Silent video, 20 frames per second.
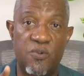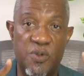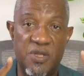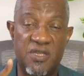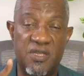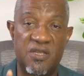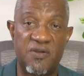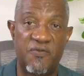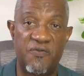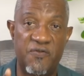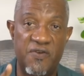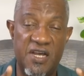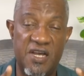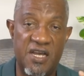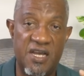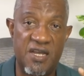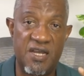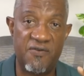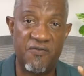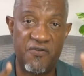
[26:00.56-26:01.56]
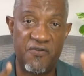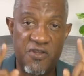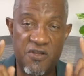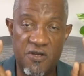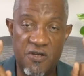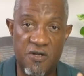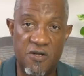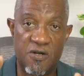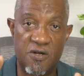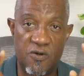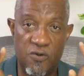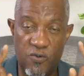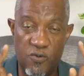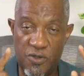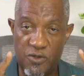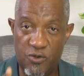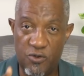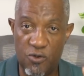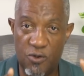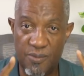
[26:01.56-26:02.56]
with the five year
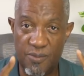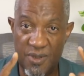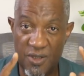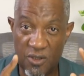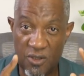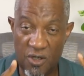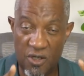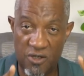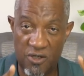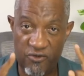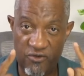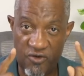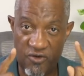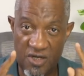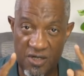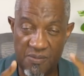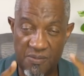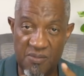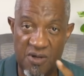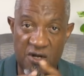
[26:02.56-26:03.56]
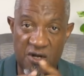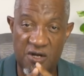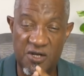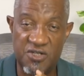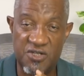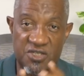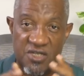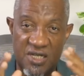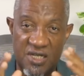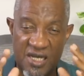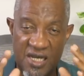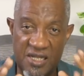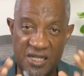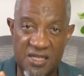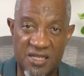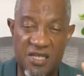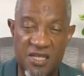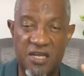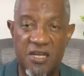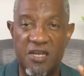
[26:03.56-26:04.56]
renewable contract marriage, I
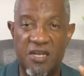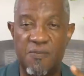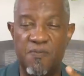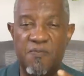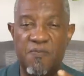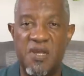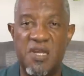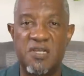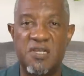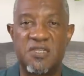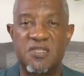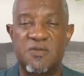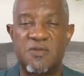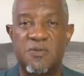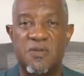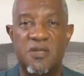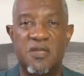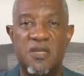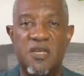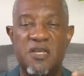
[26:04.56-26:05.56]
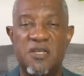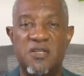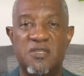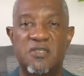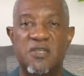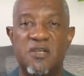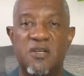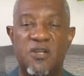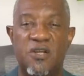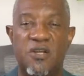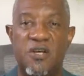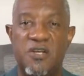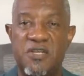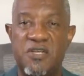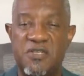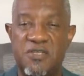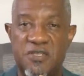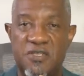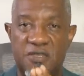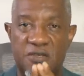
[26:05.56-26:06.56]
think it makes things a lot
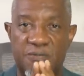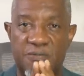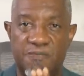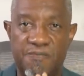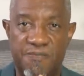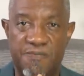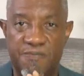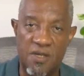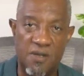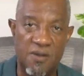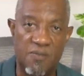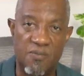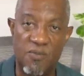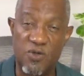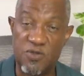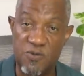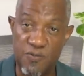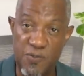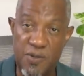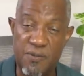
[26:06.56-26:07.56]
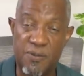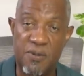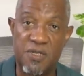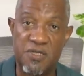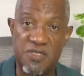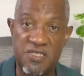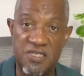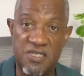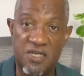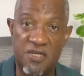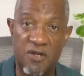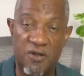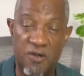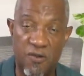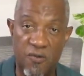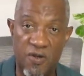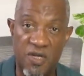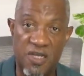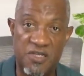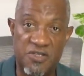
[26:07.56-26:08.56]
easier. Most people can stick out a
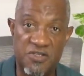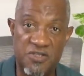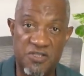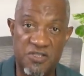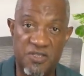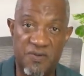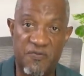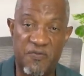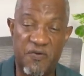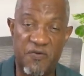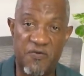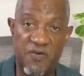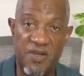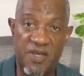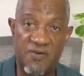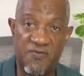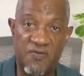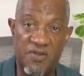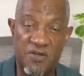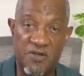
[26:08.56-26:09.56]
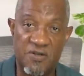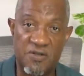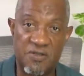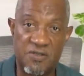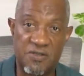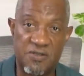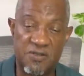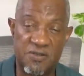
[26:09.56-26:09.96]
relationship for five years